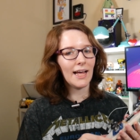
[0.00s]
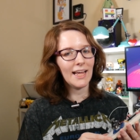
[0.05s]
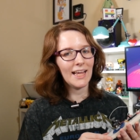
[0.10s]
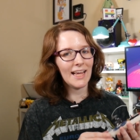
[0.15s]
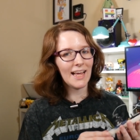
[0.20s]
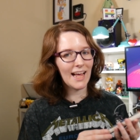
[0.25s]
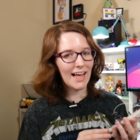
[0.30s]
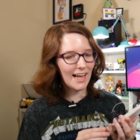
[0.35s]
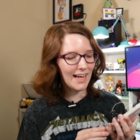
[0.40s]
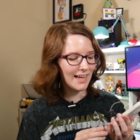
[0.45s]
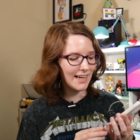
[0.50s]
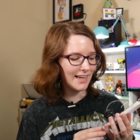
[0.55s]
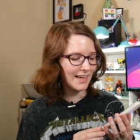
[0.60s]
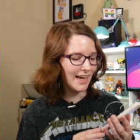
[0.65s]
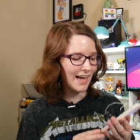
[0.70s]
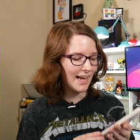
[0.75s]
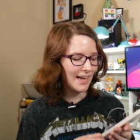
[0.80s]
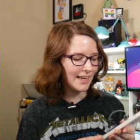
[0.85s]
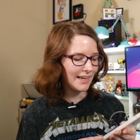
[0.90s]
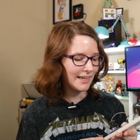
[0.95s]
uh,
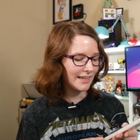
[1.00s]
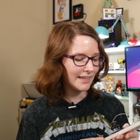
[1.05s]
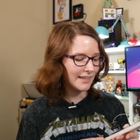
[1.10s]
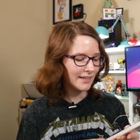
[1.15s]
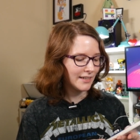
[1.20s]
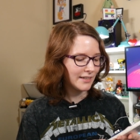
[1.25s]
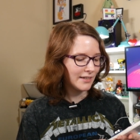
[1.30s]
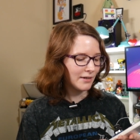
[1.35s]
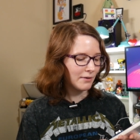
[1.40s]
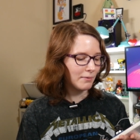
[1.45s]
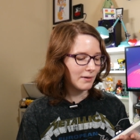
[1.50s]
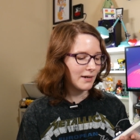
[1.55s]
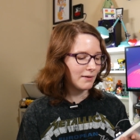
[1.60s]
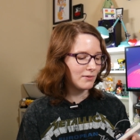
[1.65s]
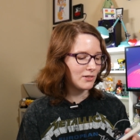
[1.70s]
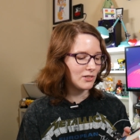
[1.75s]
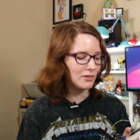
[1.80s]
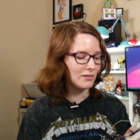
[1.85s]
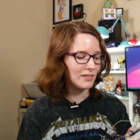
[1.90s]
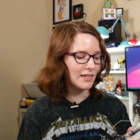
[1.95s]
I what I
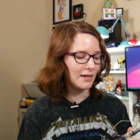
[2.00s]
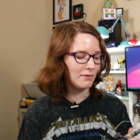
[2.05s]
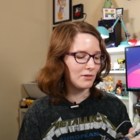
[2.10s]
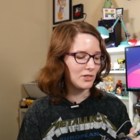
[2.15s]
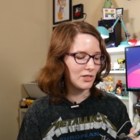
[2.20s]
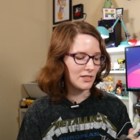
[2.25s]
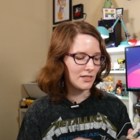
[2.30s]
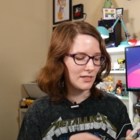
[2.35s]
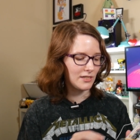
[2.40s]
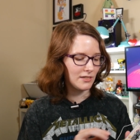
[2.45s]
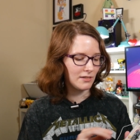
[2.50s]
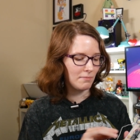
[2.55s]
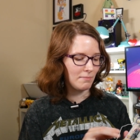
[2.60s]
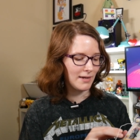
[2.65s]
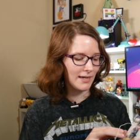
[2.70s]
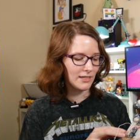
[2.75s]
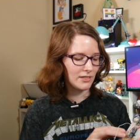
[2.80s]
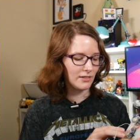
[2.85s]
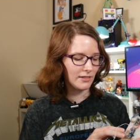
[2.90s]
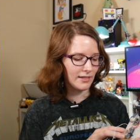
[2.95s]
would do is I would just
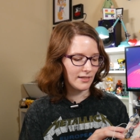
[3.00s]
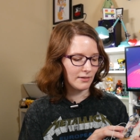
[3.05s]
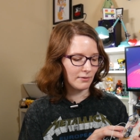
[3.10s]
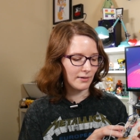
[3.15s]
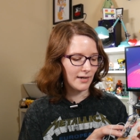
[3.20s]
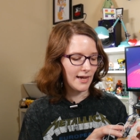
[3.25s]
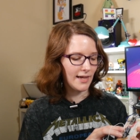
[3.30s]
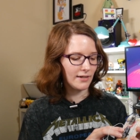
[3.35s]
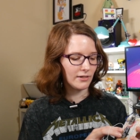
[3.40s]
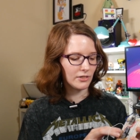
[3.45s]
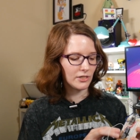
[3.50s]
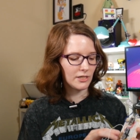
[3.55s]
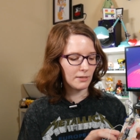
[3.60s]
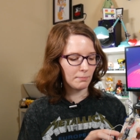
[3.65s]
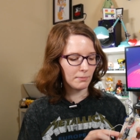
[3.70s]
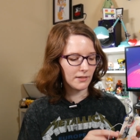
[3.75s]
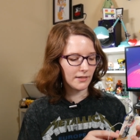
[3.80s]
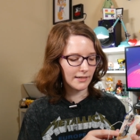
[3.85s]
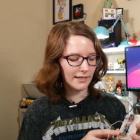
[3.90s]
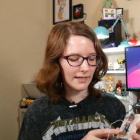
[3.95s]
make it so that there were headers to
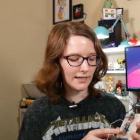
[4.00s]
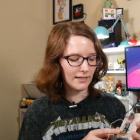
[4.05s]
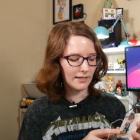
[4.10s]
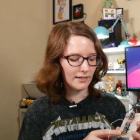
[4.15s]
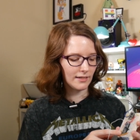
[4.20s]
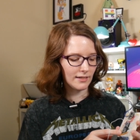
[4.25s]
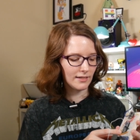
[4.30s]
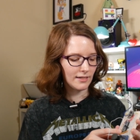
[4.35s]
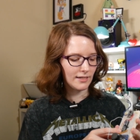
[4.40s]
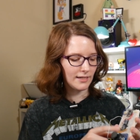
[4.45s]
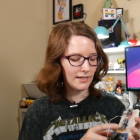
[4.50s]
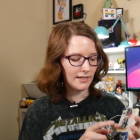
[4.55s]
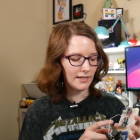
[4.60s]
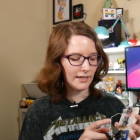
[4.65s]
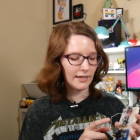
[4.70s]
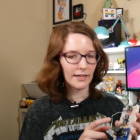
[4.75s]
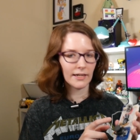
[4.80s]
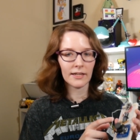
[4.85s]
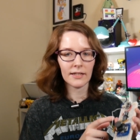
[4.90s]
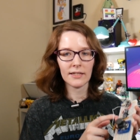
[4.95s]
plug in
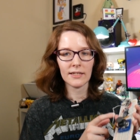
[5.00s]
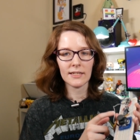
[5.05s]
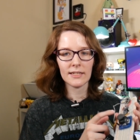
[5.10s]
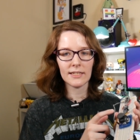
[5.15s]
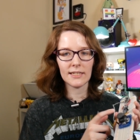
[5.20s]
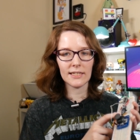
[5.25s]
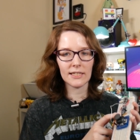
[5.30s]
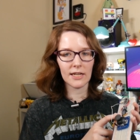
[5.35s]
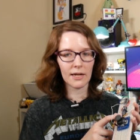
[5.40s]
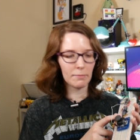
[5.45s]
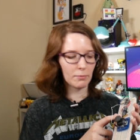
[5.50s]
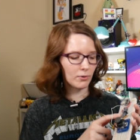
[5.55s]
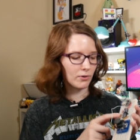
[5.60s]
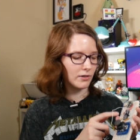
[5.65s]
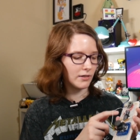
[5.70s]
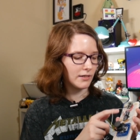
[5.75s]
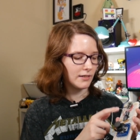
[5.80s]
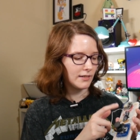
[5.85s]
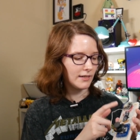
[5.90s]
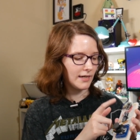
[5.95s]
the seesaw
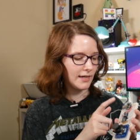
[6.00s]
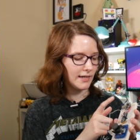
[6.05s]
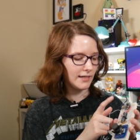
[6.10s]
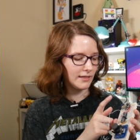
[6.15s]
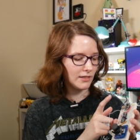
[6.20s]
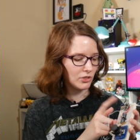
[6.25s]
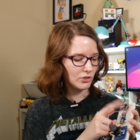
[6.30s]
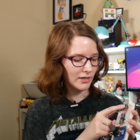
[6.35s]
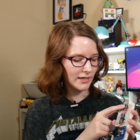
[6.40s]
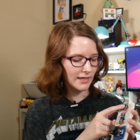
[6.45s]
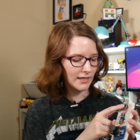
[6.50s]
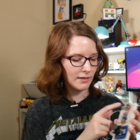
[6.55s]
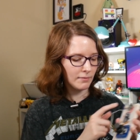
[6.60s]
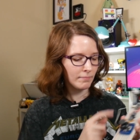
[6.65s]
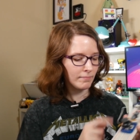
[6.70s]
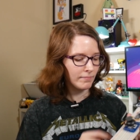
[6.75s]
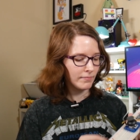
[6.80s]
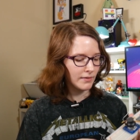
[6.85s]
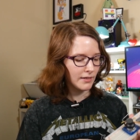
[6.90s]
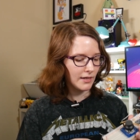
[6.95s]
board and the trinket,
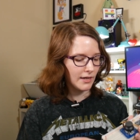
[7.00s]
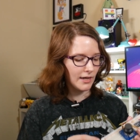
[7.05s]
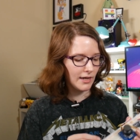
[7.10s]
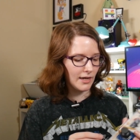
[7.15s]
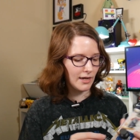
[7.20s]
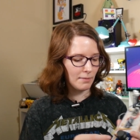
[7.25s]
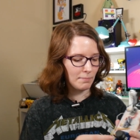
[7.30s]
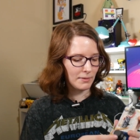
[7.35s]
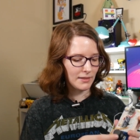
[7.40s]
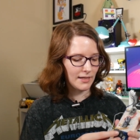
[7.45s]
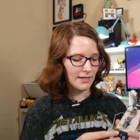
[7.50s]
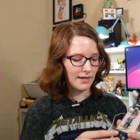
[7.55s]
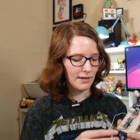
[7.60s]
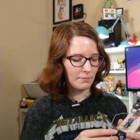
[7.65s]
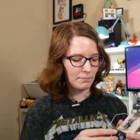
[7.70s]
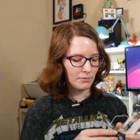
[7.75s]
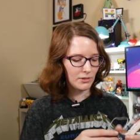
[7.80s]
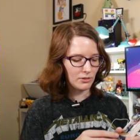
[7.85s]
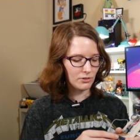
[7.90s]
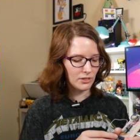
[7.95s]
uh, but then
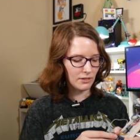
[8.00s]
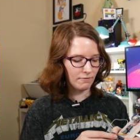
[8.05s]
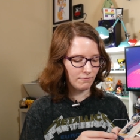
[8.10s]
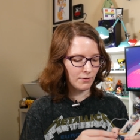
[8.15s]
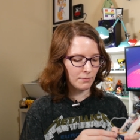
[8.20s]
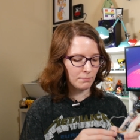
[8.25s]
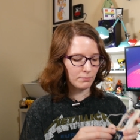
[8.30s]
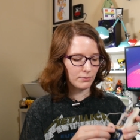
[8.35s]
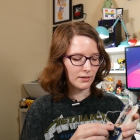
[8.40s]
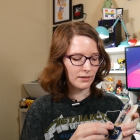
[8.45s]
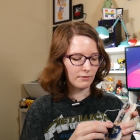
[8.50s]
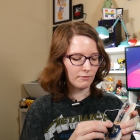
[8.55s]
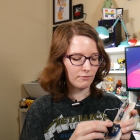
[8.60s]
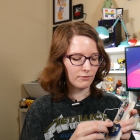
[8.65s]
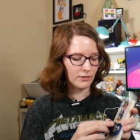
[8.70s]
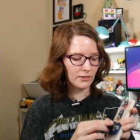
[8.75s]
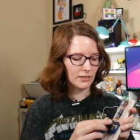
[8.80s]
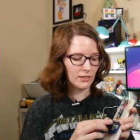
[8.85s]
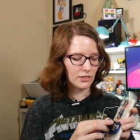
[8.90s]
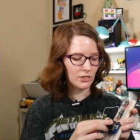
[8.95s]
I'd use the footprint
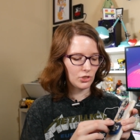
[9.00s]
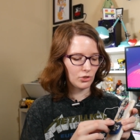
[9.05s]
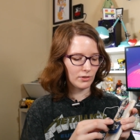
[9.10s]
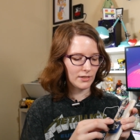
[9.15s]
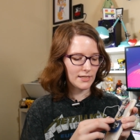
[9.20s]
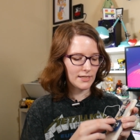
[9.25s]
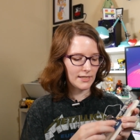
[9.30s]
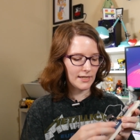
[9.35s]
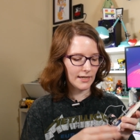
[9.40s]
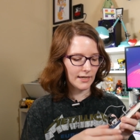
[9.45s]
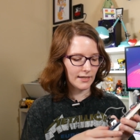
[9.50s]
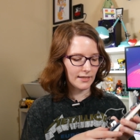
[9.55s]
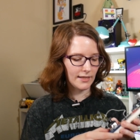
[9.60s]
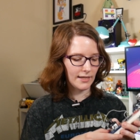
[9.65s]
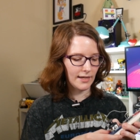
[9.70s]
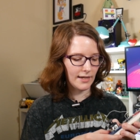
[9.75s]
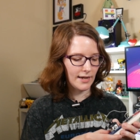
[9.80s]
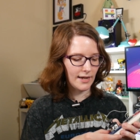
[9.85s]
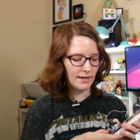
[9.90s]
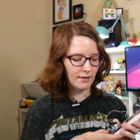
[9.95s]
for this joystick
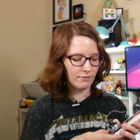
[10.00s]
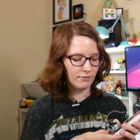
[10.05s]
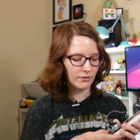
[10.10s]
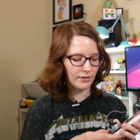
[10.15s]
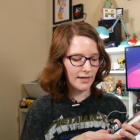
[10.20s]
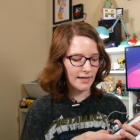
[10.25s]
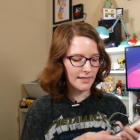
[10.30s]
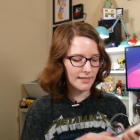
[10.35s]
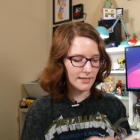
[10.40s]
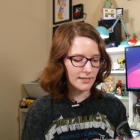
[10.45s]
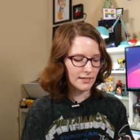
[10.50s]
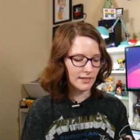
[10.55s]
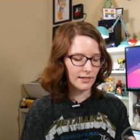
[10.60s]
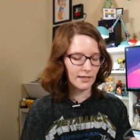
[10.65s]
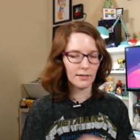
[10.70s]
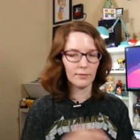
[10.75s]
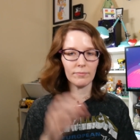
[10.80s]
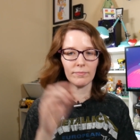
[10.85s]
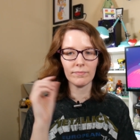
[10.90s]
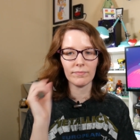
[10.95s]
that Adafruit has
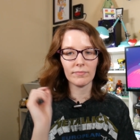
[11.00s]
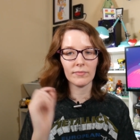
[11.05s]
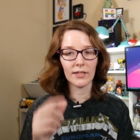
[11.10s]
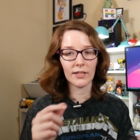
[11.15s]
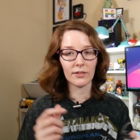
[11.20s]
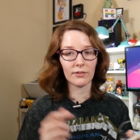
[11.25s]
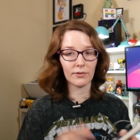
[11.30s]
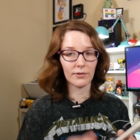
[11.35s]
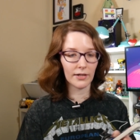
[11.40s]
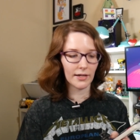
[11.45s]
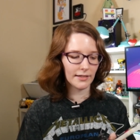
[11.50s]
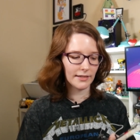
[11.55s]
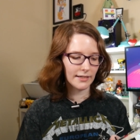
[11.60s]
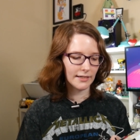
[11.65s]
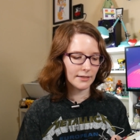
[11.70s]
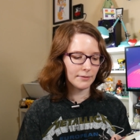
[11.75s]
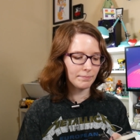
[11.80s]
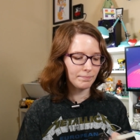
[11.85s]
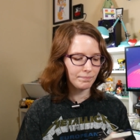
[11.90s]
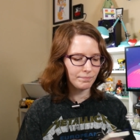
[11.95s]
um, and throw it on
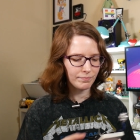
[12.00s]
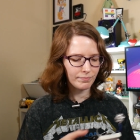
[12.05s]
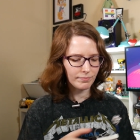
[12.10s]
there.